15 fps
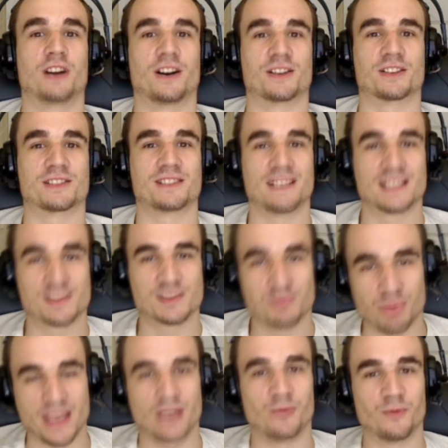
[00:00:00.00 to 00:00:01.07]
House, it's
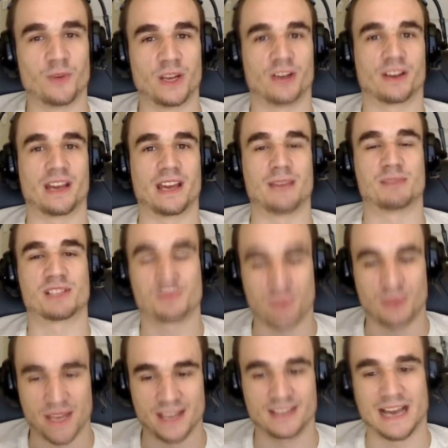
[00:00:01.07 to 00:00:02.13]
playing video games, it's
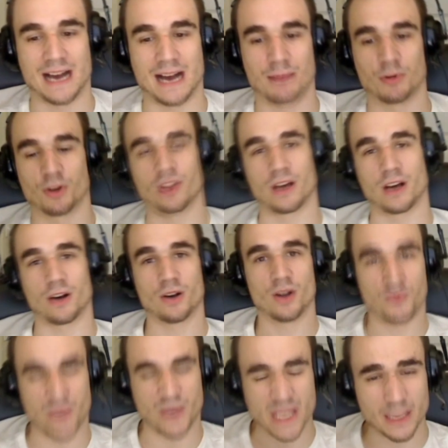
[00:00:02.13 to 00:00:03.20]
playing Diablo. Now
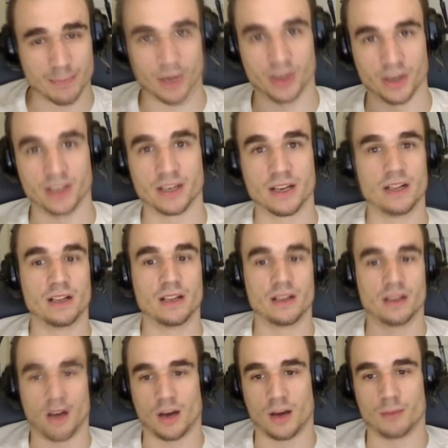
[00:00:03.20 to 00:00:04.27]
think about it.
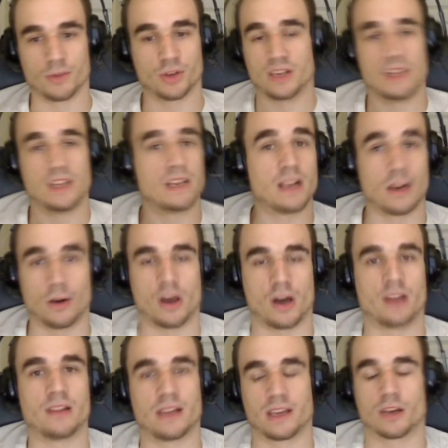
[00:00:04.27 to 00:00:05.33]
You can either
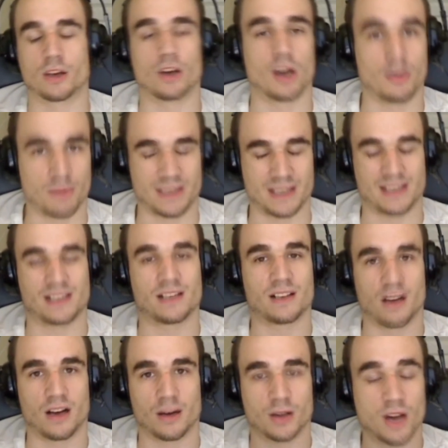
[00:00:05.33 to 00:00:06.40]
learn like economic
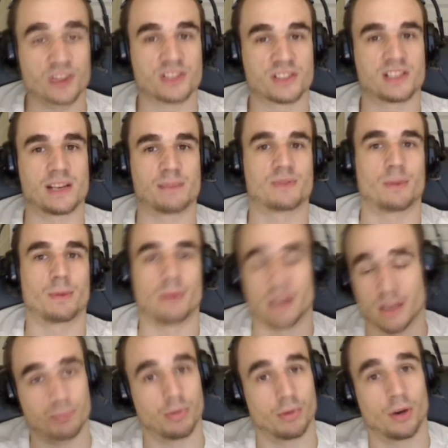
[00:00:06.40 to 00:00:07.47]
concepts from like
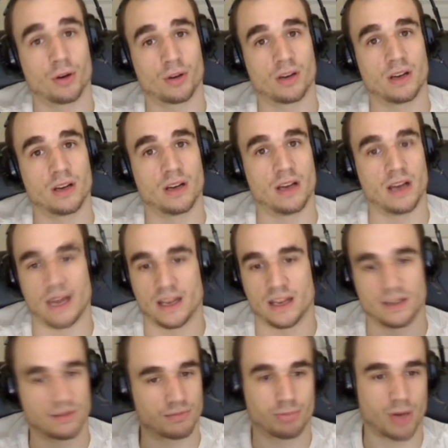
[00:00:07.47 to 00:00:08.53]
a book
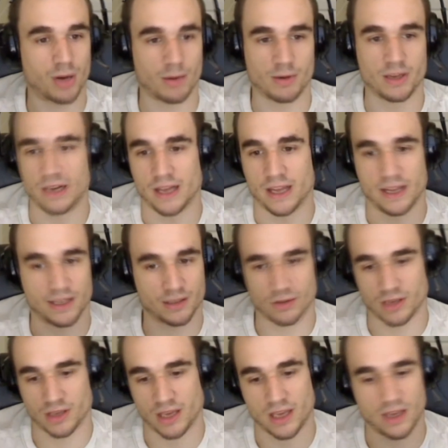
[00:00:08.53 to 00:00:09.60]
and probably like,
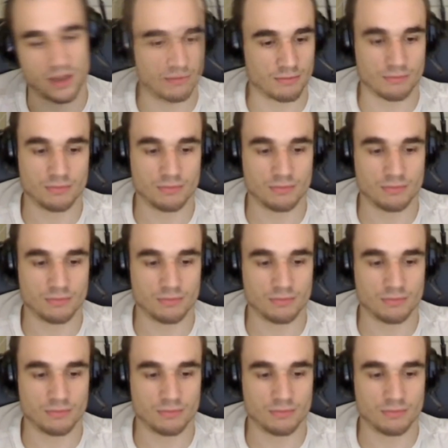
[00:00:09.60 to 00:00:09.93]
okay,